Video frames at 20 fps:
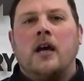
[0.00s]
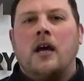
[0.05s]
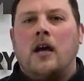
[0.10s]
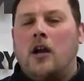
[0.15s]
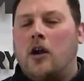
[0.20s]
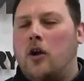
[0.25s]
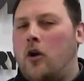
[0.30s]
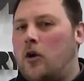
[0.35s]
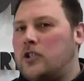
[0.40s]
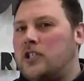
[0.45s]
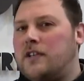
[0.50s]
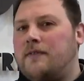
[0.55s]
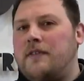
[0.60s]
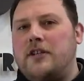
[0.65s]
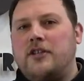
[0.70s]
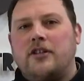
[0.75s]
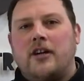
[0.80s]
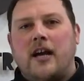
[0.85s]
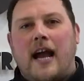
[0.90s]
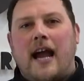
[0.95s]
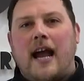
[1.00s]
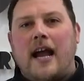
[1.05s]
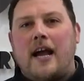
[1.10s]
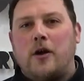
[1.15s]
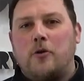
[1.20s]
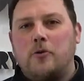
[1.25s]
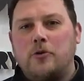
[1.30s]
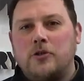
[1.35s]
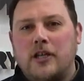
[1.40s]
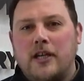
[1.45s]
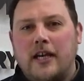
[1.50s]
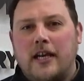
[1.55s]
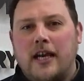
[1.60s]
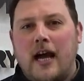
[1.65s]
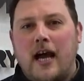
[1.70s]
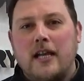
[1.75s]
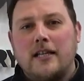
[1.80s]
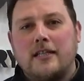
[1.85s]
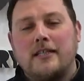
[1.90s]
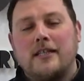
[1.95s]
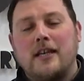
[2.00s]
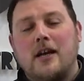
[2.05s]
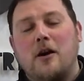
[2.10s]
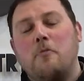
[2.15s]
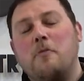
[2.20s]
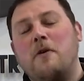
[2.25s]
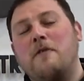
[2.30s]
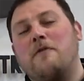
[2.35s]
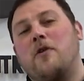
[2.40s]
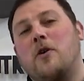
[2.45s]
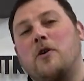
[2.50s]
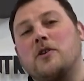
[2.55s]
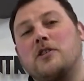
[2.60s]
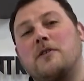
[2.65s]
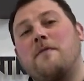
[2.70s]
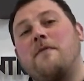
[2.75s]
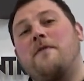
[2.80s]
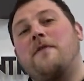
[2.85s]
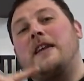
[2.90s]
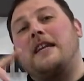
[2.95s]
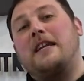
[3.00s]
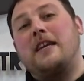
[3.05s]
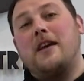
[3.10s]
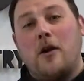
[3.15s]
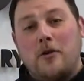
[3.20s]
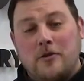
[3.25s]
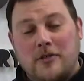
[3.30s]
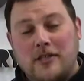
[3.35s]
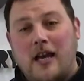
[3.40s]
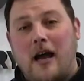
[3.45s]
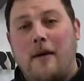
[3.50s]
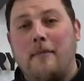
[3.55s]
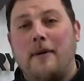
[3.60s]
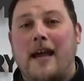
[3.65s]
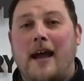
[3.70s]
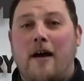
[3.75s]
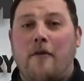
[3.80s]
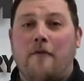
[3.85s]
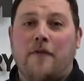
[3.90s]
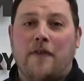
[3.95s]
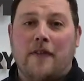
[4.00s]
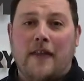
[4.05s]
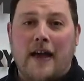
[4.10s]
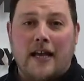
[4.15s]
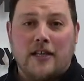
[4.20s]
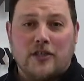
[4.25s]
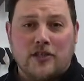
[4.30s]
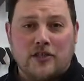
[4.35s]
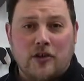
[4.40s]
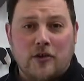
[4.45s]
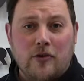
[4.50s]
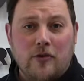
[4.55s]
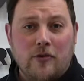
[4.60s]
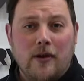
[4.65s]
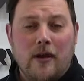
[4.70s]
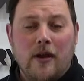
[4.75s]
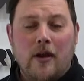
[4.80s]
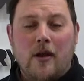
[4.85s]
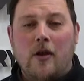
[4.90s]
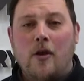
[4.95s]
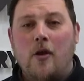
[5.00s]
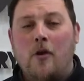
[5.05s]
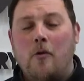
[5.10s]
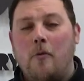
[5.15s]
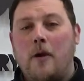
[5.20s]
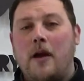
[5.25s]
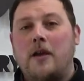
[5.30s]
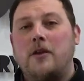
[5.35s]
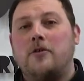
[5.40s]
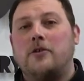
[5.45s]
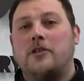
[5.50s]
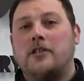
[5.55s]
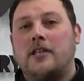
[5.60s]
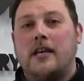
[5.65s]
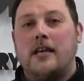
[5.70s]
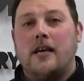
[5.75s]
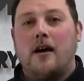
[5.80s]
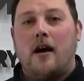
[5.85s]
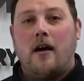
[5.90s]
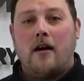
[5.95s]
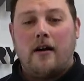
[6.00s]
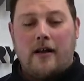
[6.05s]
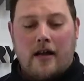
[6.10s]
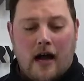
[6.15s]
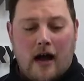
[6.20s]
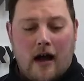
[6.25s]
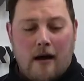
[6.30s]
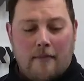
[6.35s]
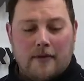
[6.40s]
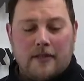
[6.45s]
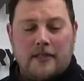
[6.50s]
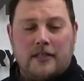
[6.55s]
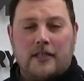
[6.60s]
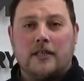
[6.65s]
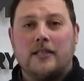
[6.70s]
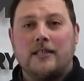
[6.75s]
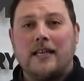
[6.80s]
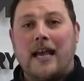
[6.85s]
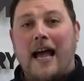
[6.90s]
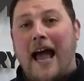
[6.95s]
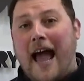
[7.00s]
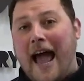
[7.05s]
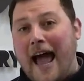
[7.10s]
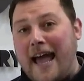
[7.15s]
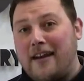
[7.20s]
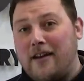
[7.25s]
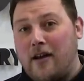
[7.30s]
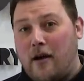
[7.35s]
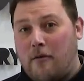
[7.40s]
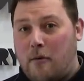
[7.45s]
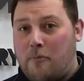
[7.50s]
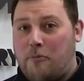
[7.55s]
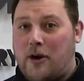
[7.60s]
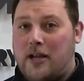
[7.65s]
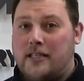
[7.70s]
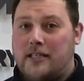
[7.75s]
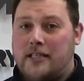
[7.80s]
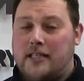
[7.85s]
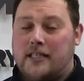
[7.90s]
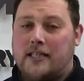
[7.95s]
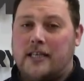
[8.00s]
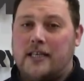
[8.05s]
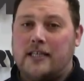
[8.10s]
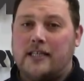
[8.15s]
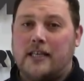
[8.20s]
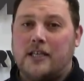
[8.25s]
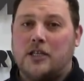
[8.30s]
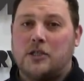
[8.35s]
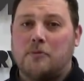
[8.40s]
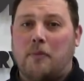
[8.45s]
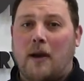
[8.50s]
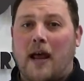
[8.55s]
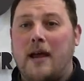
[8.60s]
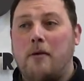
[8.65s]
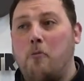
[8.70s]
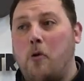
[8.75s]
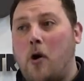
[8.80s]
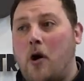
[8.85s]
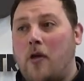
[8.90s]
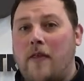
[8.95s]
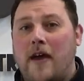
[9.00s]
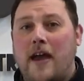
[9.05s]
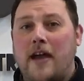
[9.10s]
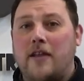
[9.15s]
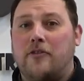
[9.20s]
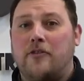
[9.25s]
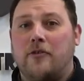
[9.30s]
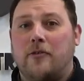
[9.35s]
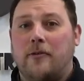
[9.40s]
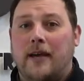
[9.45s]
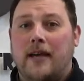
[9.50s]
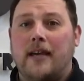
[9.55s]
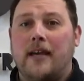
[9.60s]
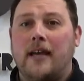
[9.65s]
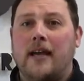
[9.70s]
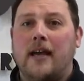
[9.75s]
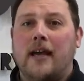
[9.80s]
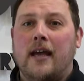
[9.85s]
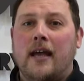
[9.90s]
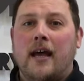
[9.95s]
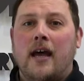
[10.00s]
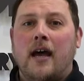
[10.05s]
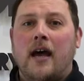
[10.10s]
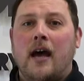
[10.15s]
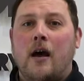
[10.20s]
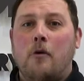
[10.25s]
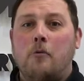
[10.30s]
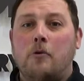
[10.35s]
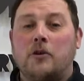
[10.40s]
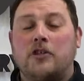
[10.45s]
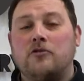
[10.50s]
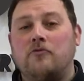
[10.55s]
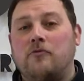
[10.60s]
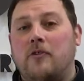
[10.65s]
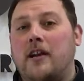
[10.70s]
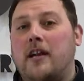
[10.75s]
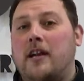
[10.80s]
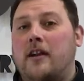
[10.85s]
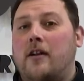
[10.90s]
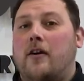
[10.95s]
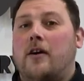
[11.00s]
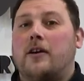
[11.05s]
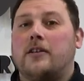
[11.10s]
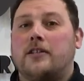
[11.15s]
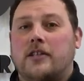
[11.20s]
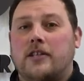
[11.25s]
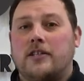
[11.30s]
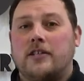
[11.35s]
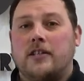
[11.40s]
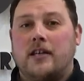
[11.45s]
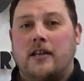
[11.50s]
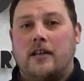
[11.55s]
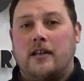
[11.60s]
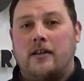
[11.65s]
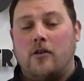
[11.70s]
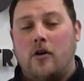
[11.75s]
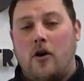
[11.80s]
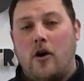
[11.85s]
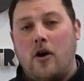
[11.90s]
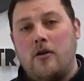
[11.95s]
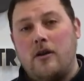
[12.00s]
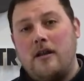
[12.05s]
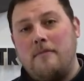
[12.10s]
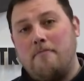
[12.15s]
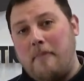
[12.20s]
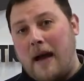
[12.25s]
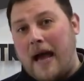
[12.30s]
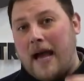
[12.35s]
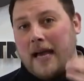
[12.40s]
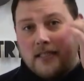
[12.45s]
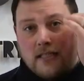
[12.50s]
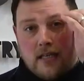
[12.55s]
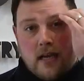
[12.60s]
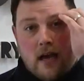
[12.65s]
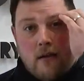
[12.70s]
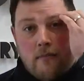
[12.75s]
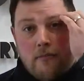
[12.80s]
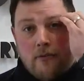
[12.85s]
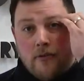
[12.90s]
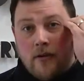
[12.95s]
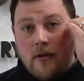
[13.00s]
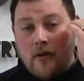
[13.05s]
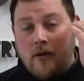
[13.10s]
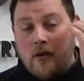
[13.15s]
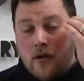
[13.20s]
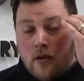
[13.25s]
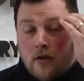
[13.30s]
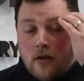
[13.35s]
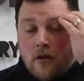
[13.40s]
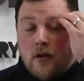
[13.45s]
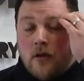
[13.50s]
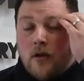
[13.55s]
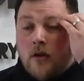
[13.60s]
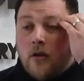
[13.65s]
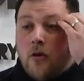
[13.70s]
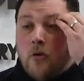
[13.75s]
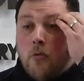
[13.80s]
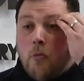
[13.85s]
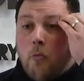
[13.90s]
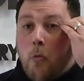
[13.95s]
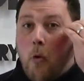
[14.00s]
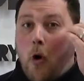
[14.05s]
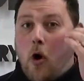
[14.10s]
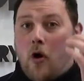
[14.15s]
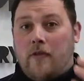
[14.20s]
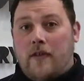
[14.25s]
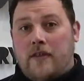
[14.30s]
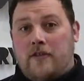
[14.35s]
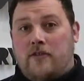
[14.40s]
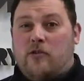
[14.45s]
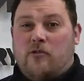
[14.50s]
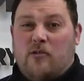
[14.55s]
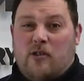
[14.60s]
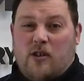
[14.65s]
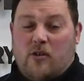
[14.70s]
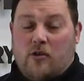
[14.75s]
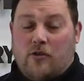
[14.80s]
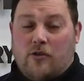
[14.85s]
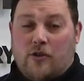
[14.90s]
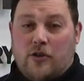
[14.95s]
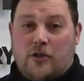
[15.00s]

lots of intricate angles and cuts, and we've got some videos coming out for that soon, where you see our carpenters and our apprentices explain what they're doing, which is really nice because it not only backs up what they're doing on the